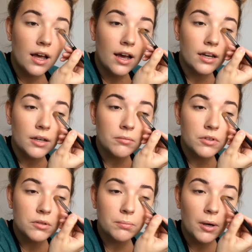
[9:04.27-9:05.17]
and I'm
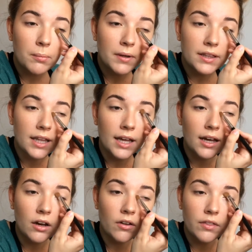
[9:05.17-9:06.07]
just popping that
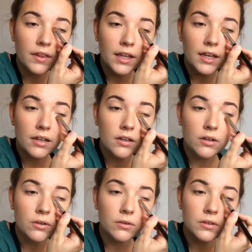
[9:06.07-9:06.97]
on the inner
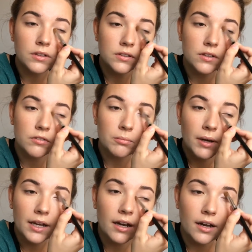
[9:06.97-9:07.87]
corners of
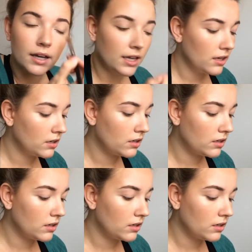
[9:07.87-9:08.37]
my eye.